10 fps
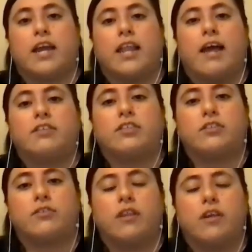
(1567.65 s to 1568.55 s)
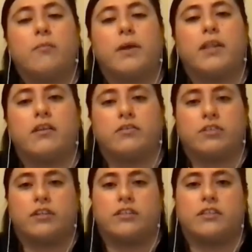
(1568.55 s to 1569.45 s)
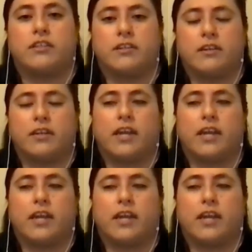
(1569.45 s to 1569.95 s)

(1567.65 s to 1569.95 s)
allows you to little by little start to